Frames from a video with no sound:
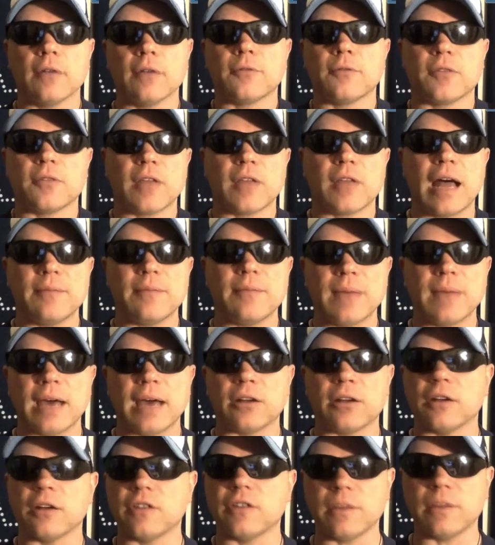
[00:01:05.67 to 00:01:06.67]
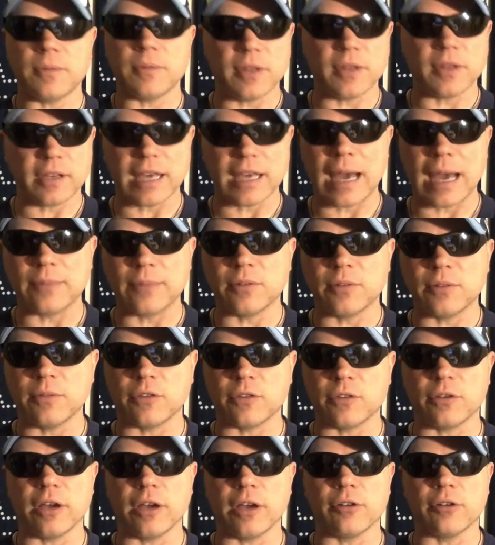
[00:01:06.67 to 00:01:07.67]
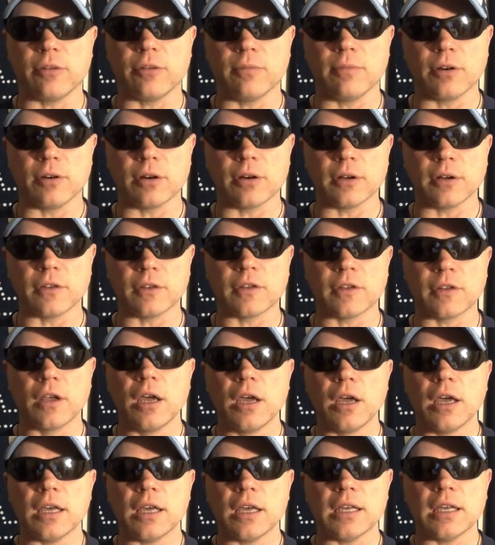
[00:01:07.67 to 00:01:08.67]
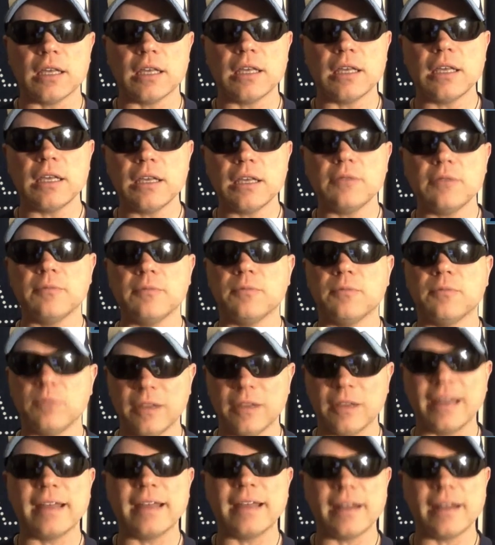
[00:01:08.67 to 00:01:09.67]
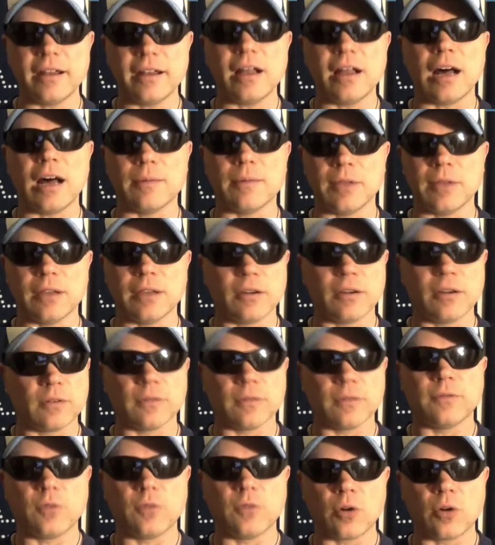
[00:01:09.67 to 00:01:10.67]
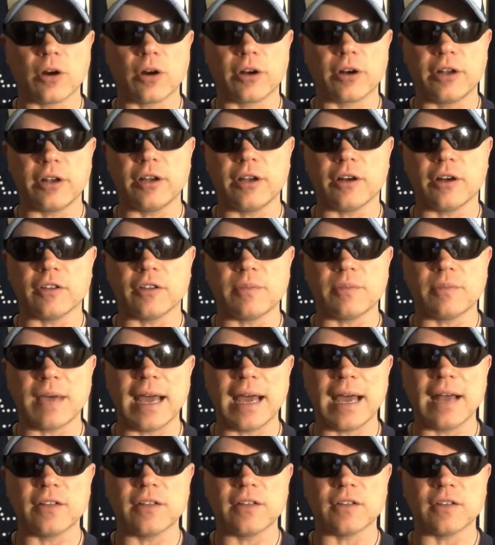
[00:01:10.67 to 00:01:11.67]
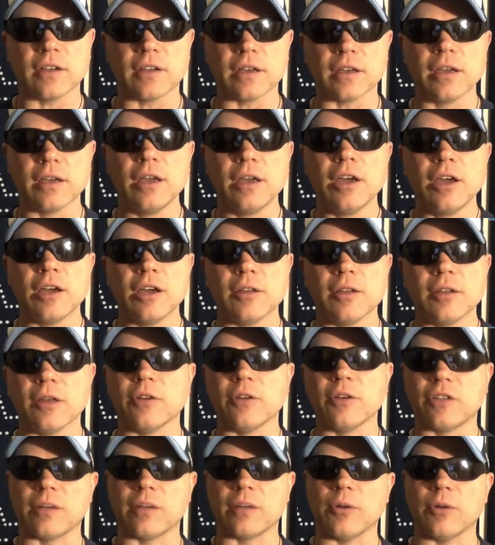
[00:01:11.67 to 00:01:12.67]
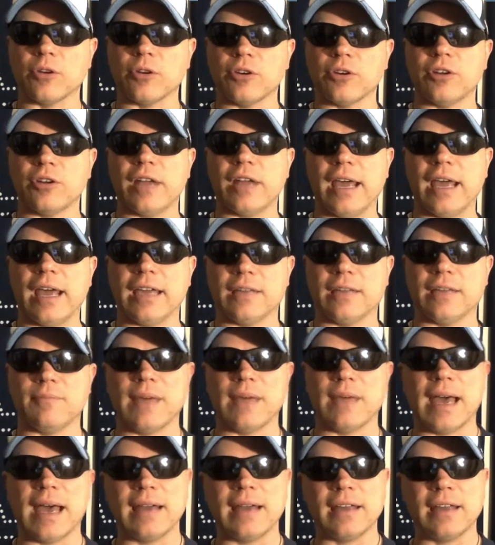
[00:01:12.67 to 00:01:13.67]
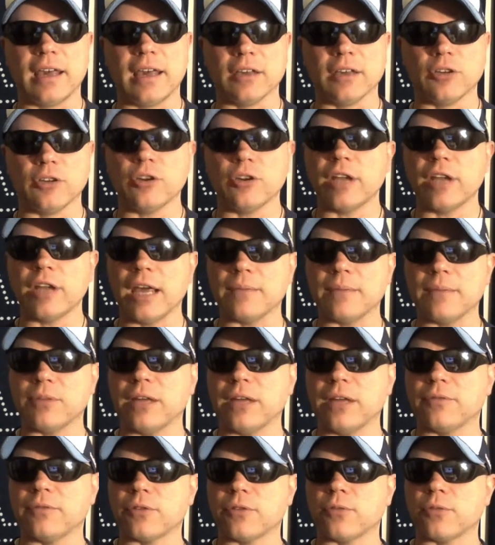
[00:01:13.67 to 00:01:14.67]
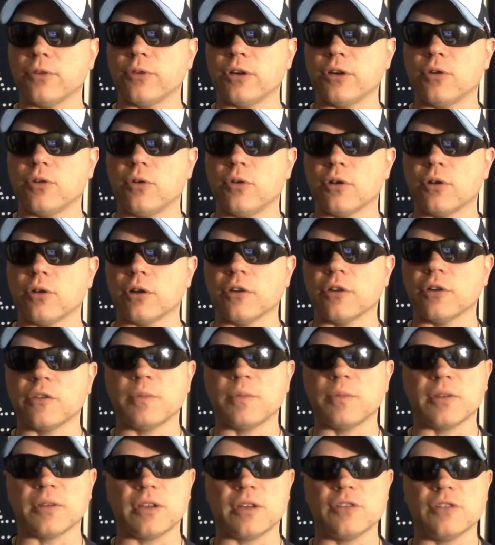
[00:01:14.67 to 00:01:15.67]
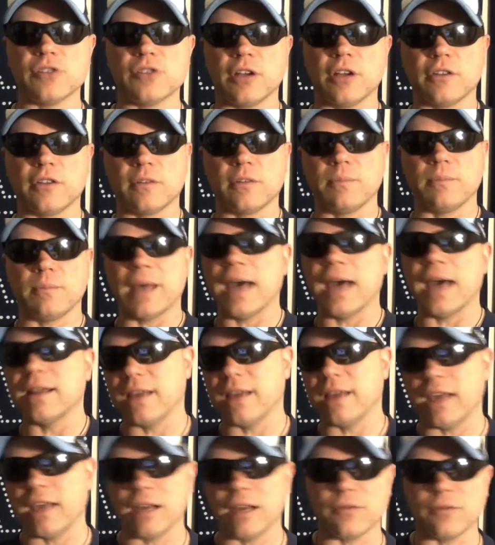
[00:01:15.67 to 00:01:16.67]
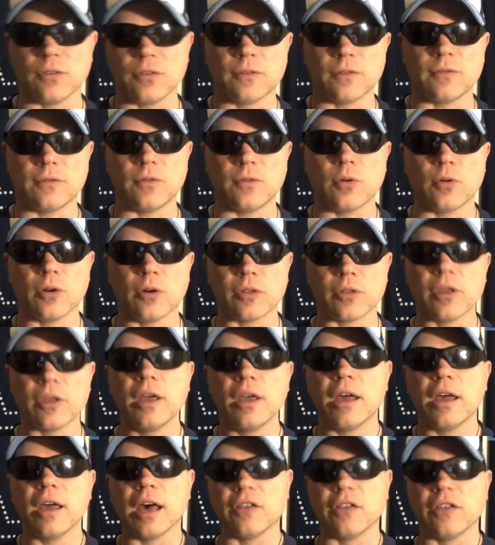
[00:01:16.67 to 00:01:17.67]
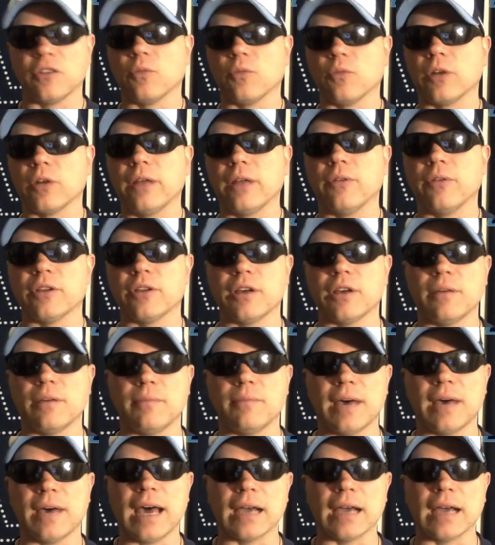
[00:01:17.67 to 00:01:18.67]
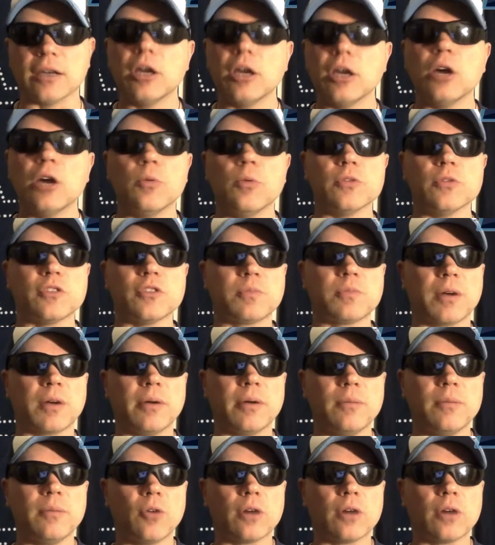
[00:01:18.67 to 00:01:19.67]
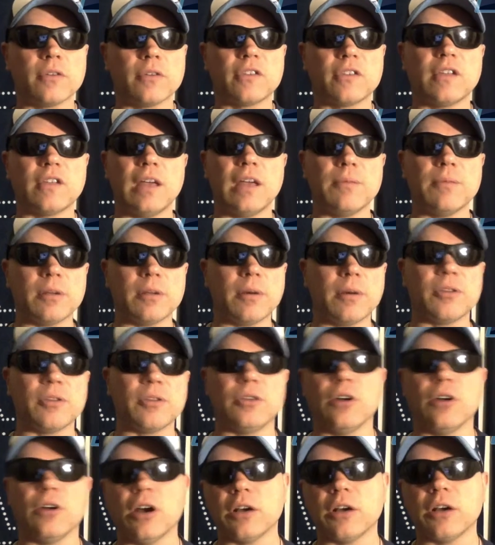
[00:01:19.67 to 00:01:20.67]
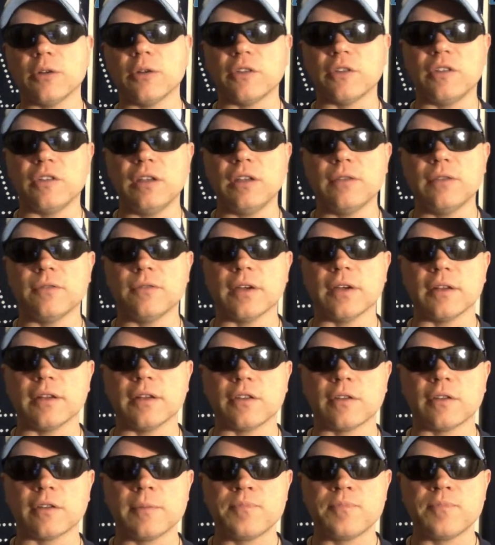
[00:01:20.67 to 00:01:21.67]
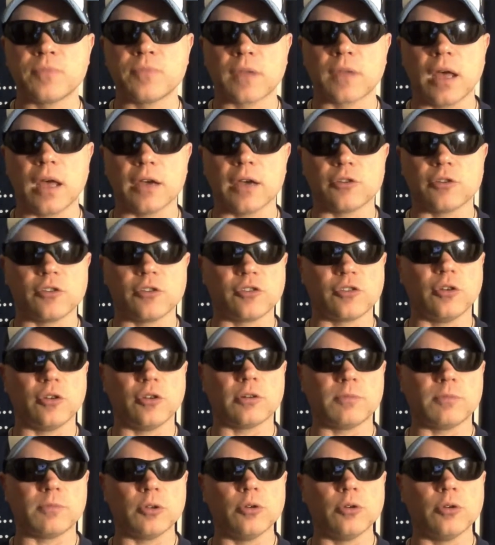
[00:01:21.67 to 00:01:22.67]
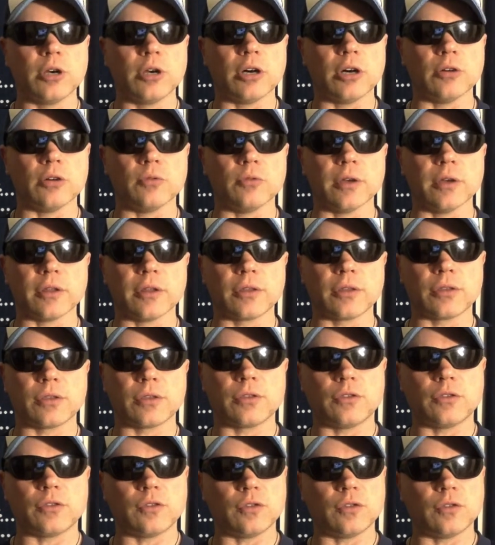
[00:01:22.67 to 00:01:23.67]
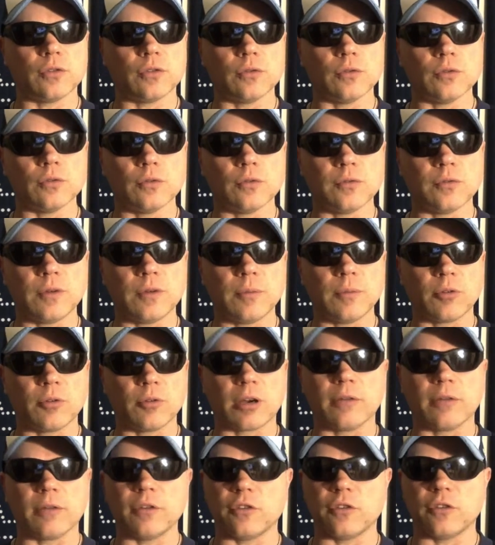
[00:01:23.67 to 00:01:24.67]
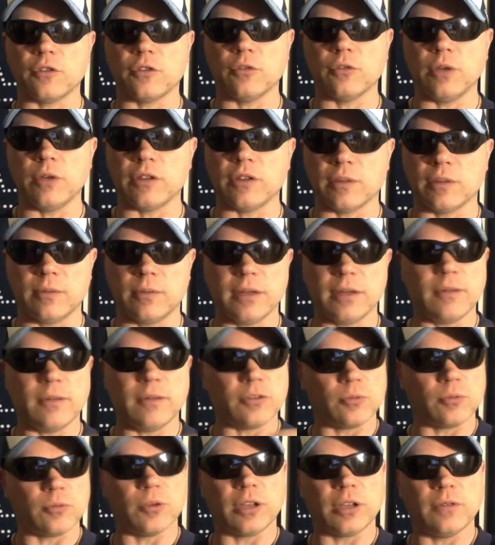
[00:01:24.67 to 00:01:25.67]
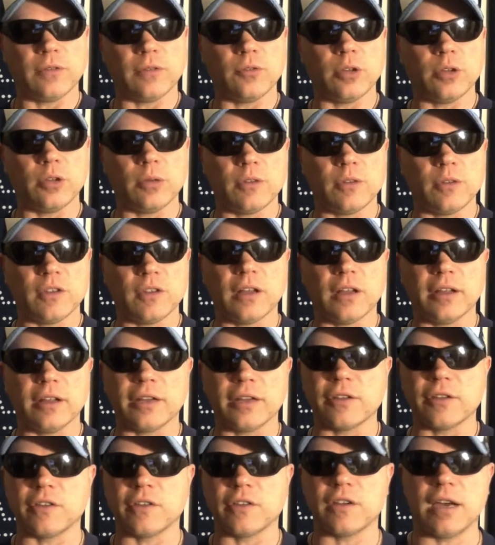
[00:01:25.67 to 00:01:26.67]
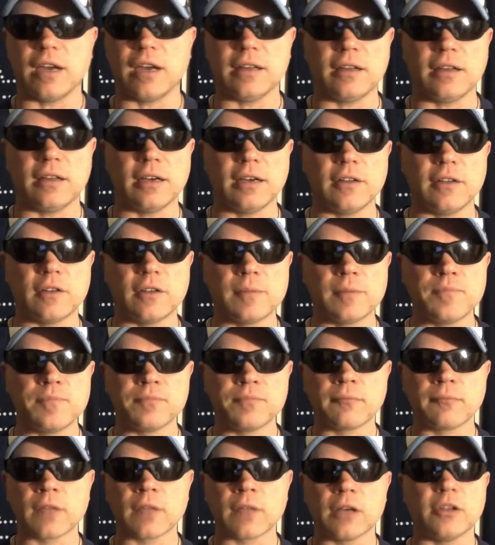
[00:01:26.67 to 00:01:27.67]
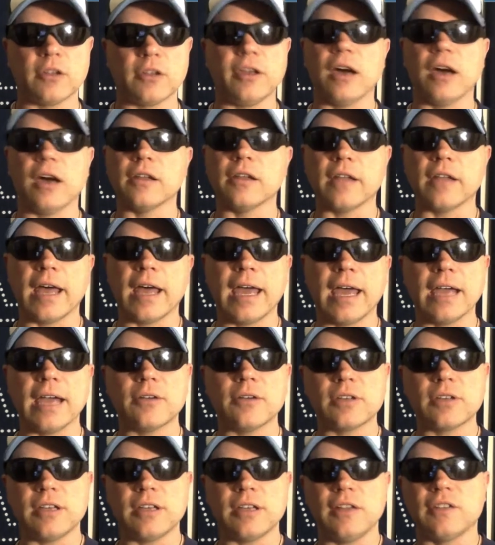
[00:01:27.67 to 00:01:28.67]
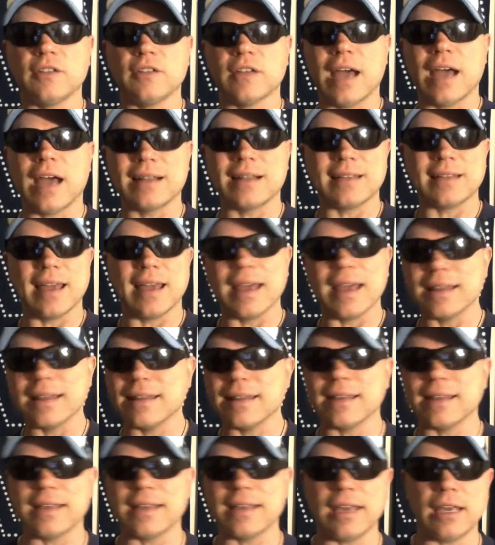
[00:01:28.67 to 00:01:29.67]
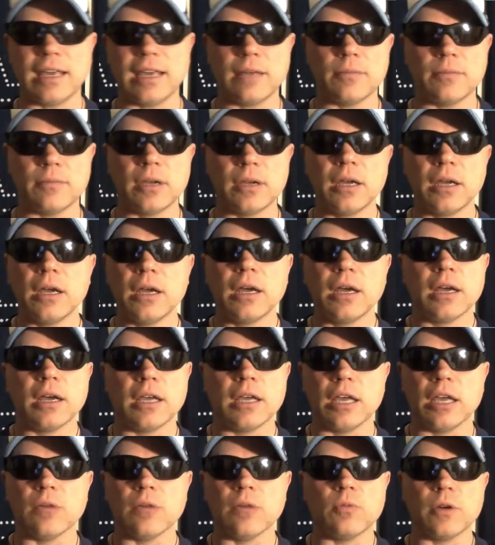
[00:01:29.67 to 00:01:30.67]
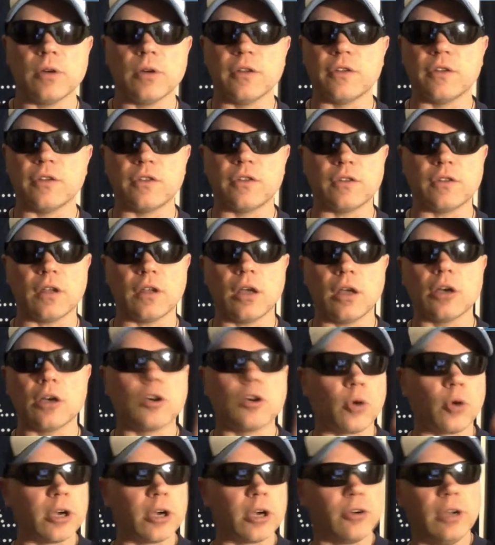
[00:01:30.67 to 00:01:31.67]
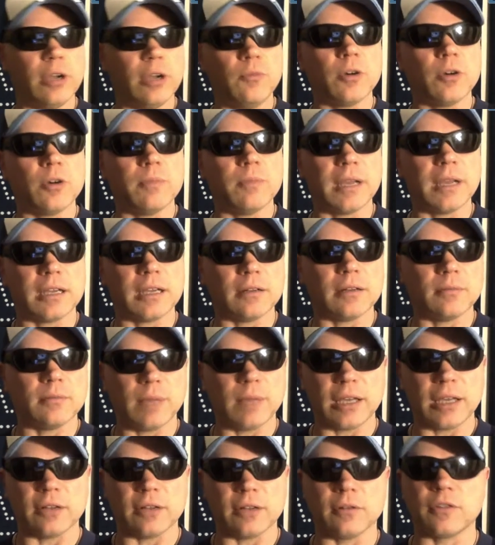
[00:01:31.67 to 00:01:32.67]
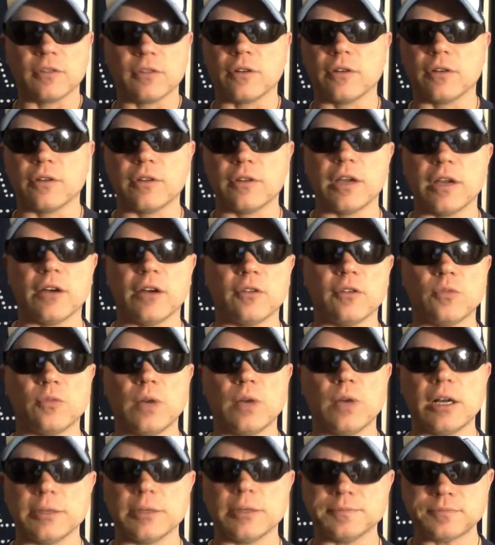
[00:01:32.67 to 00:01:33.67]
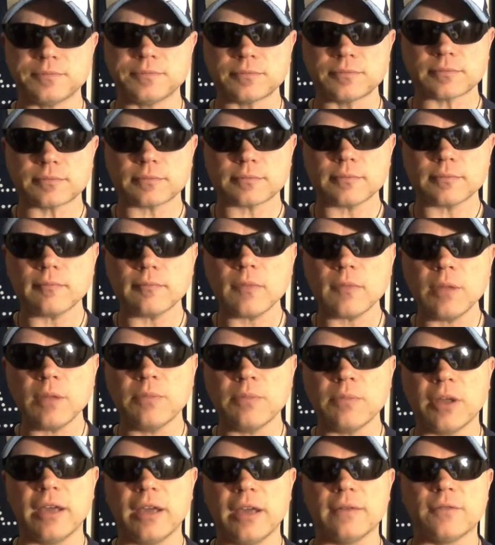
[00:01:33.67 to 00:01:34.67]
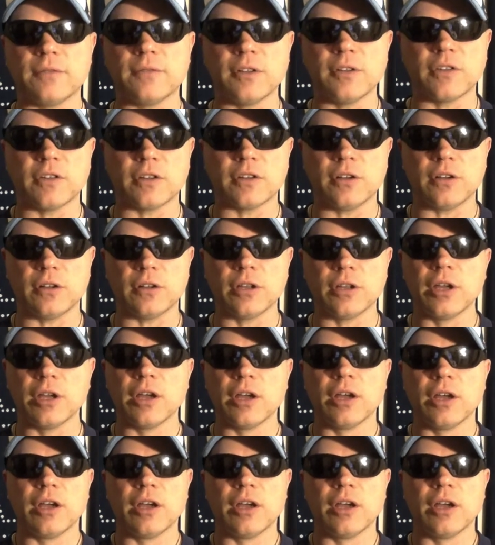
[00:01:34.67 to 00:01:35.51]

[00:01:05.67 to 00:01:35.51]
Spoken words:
For that matter, a tip of the cap to Mr. Henry Burris. He lit it up. He had over 400 yards passing. They always talk about Good Hank and Bad Hank. Good Hank played for 3 quarters, but they dressed Bad Hank for the 4th as they weren't able to come back, which is probably more of a statement about the Argos defense. Christian Okblugo with 2 fumble recoveries in 2 weeks. I believe that's what Ricky Foley was yelling on the sidelines. Cleon Lang, key sack to end the game. It was Corey Greenwood making a return there as well, playing physical.